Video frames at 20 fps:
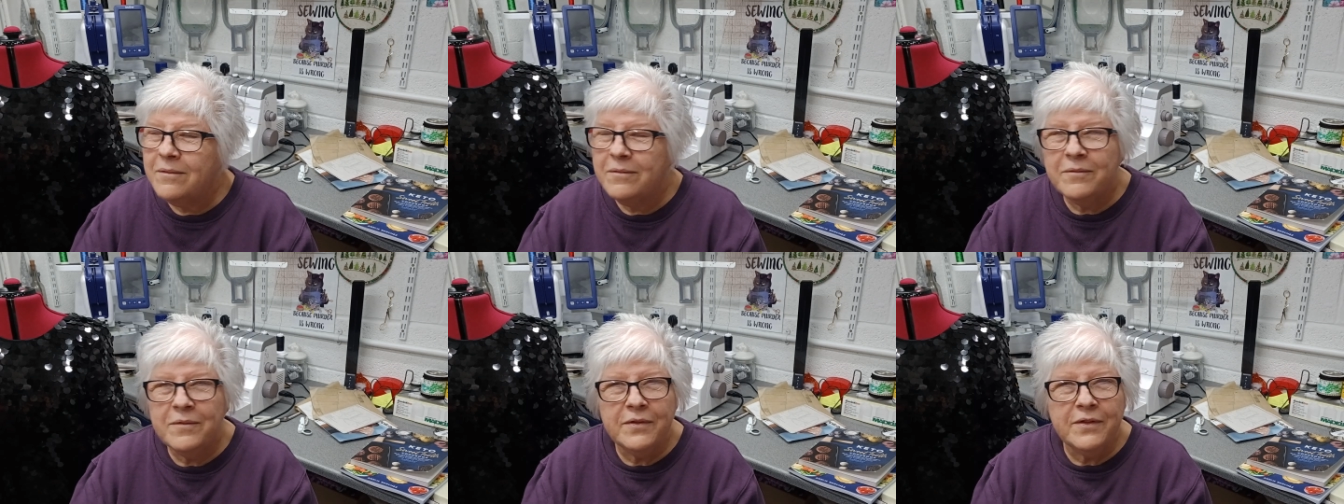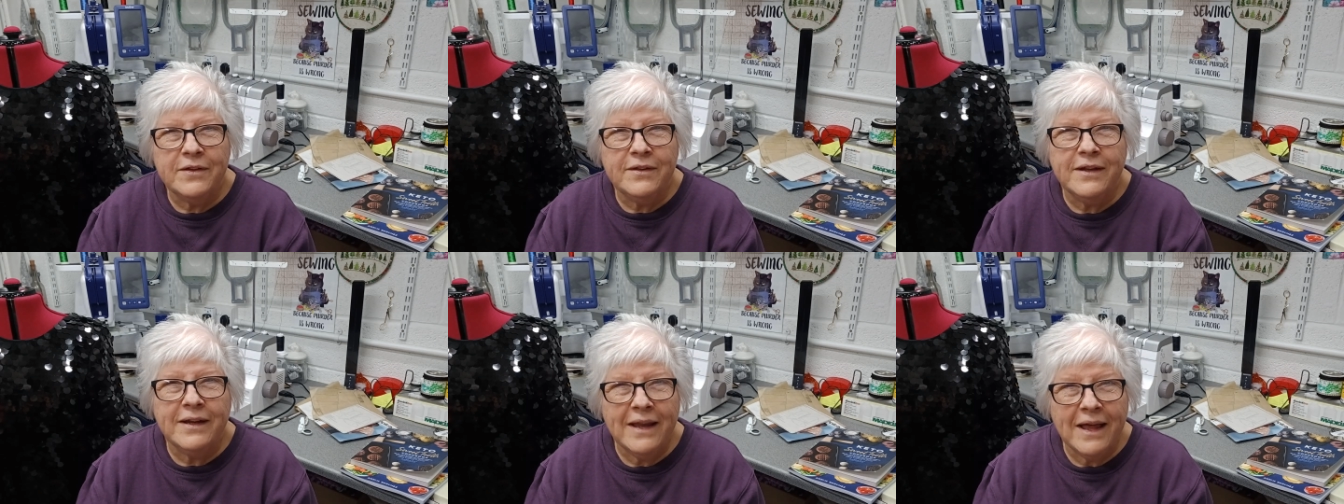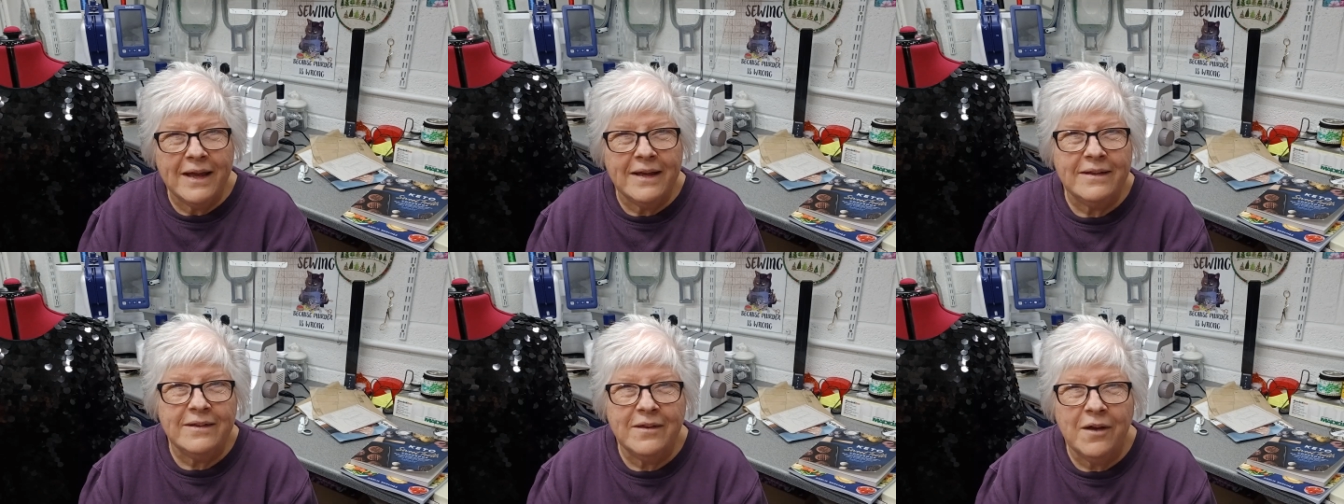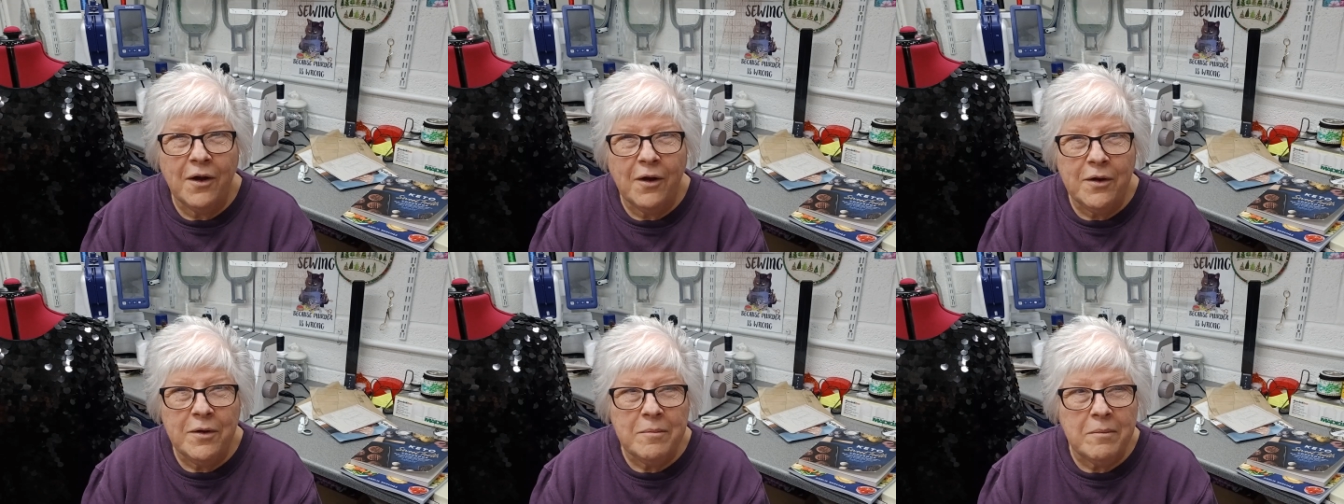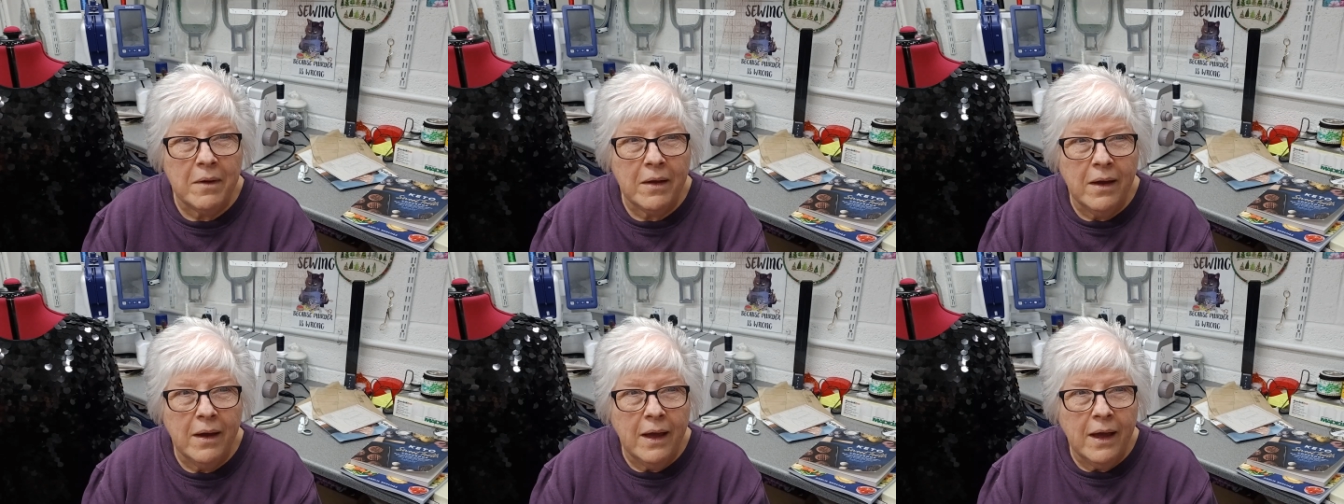with a delay
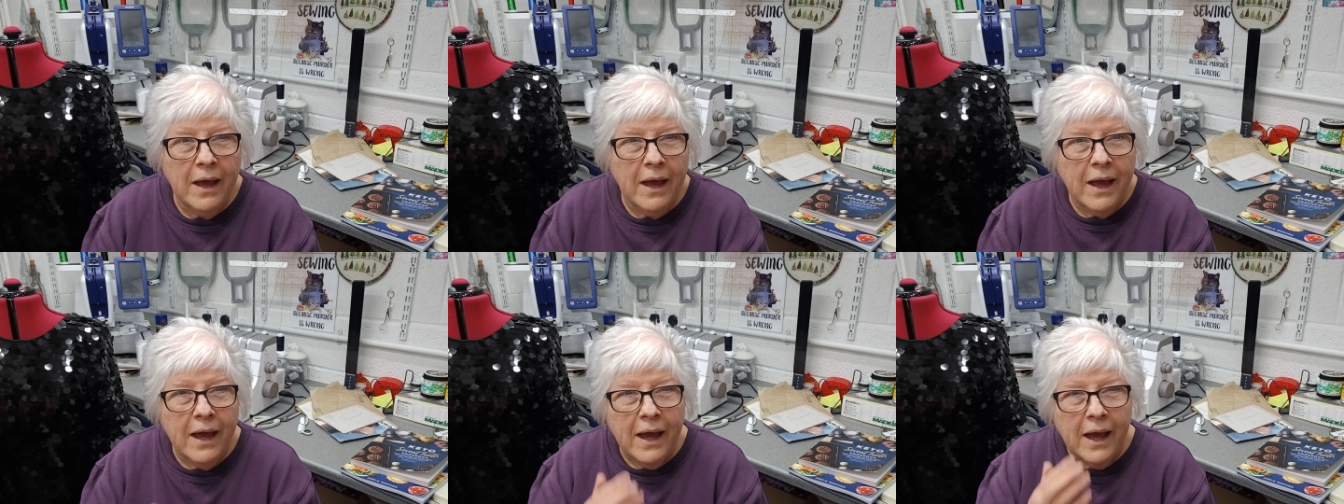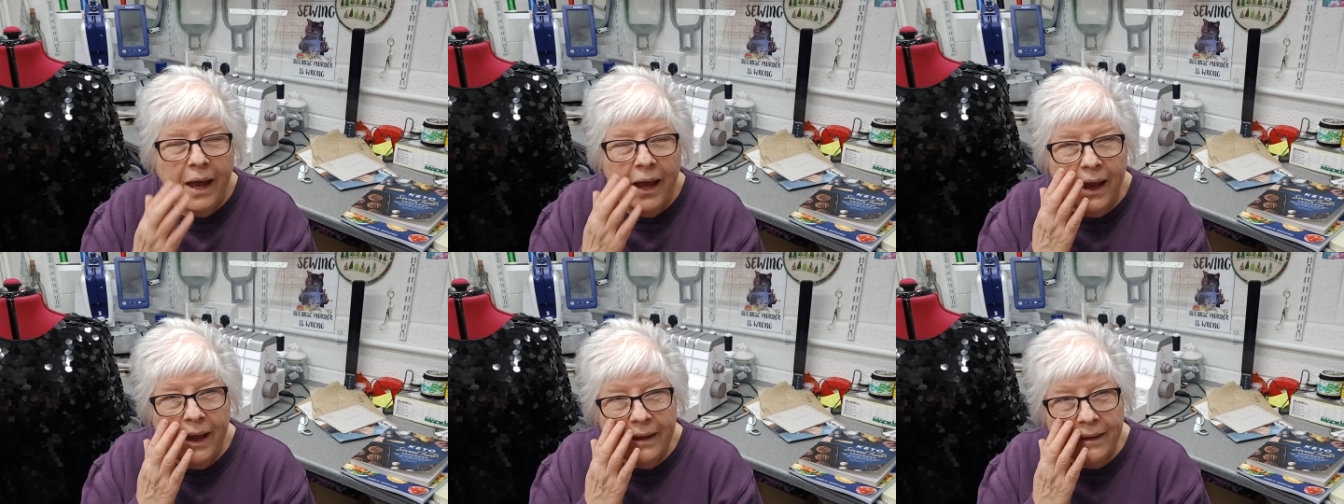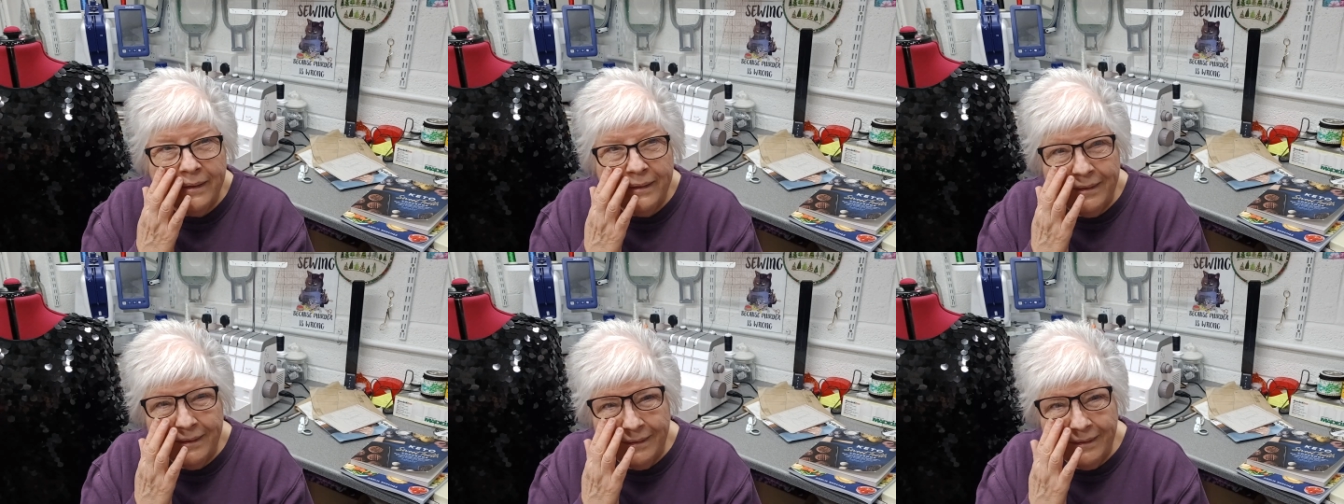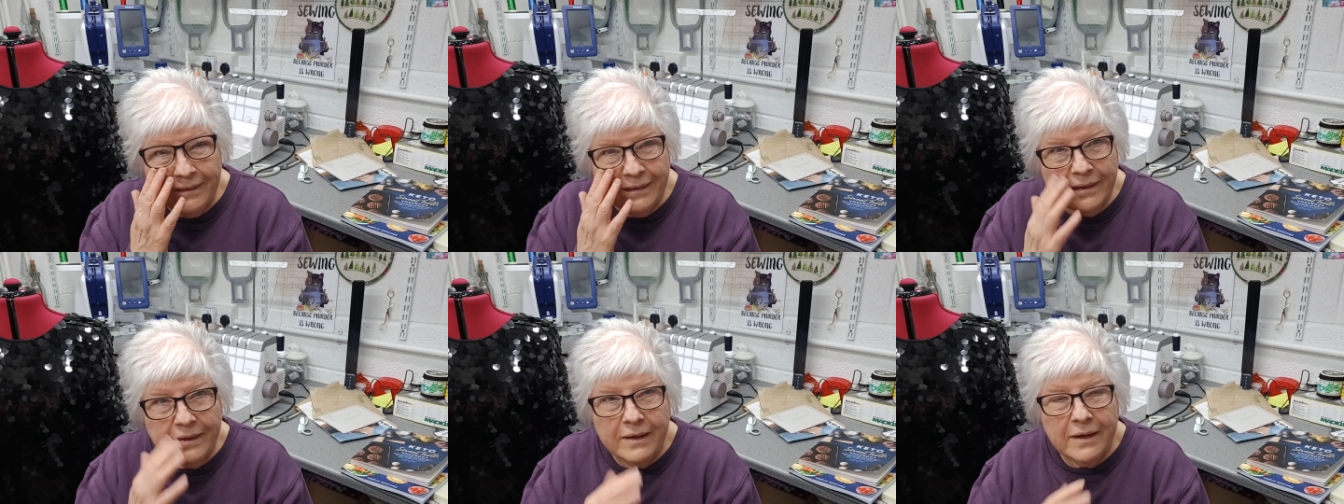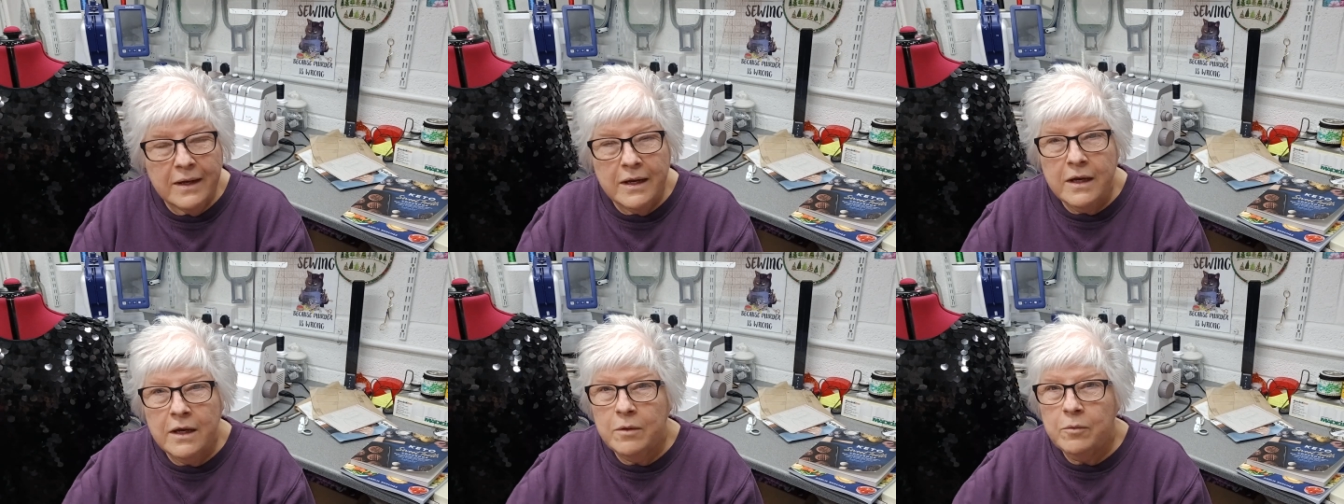timer and
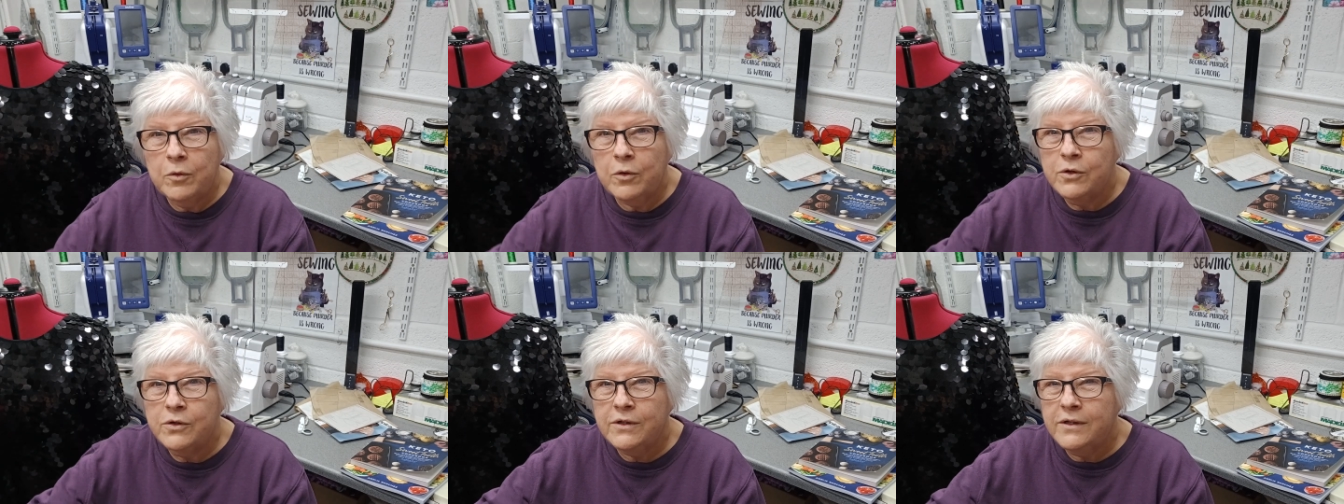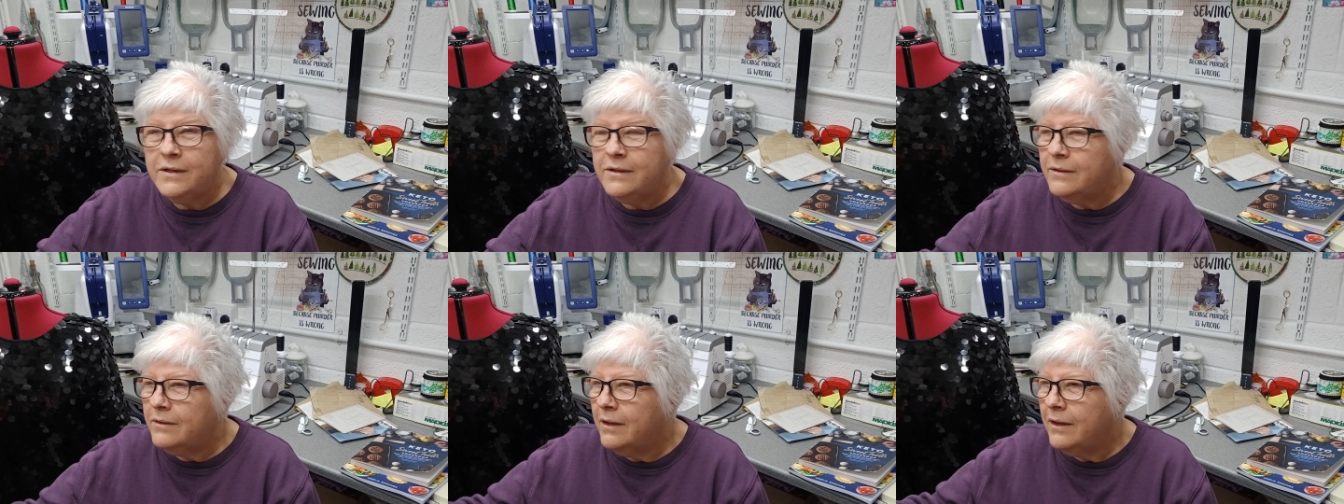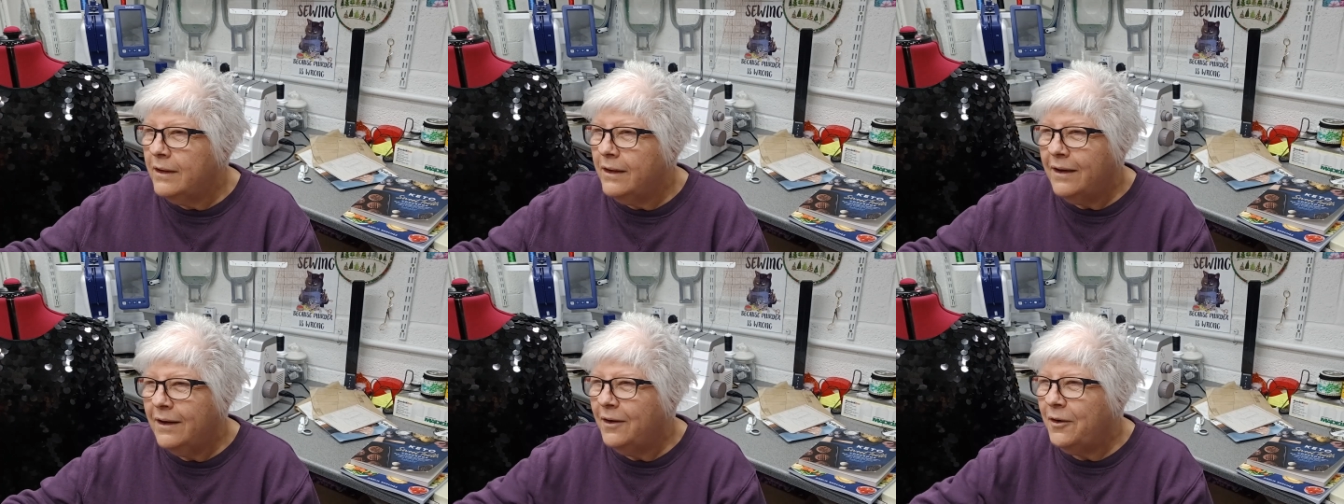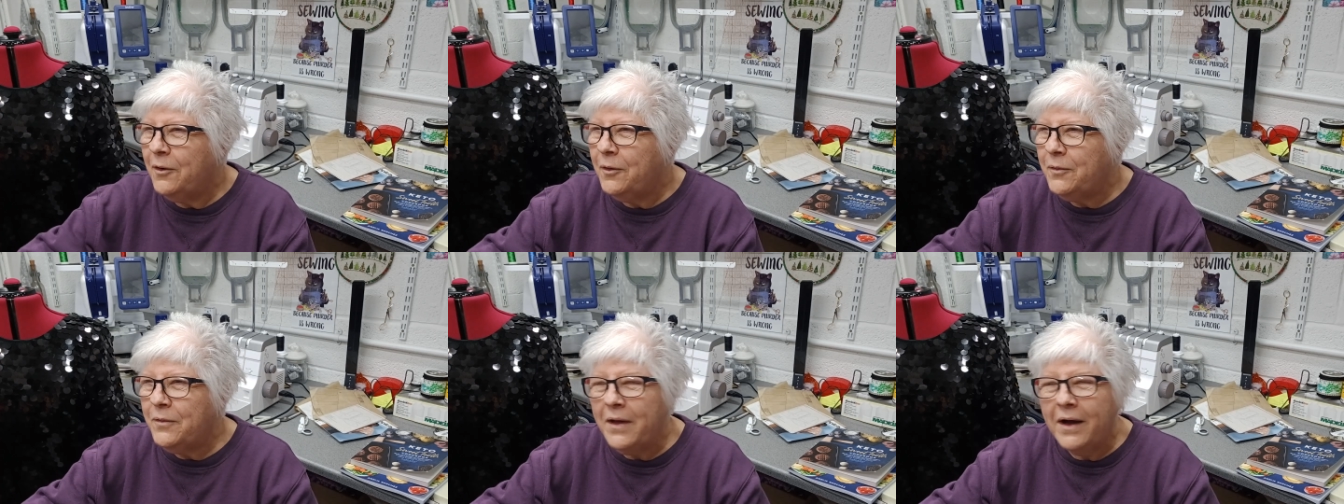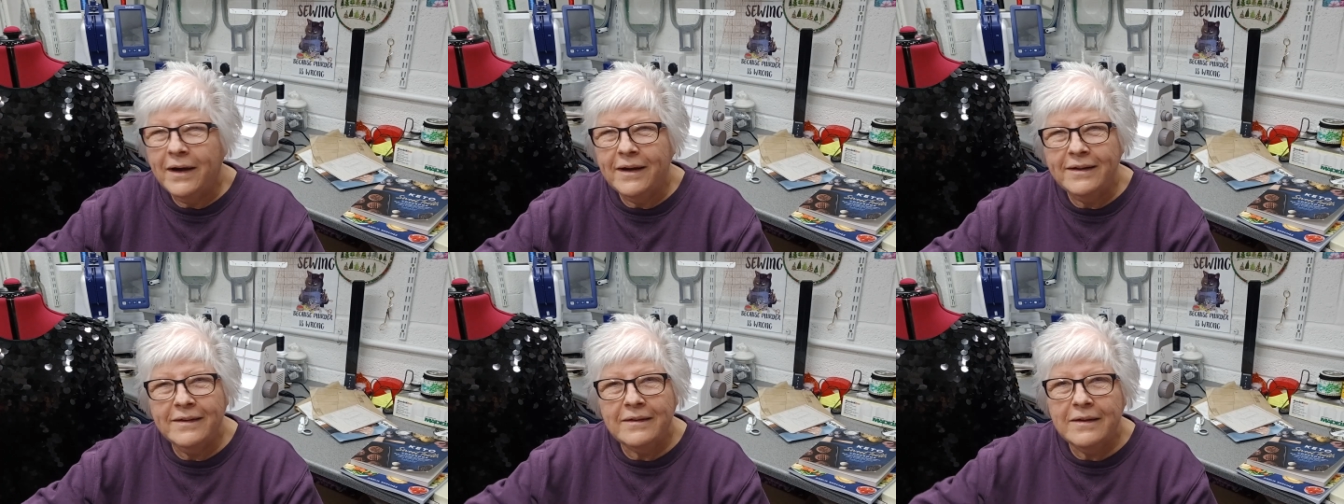it washes all night.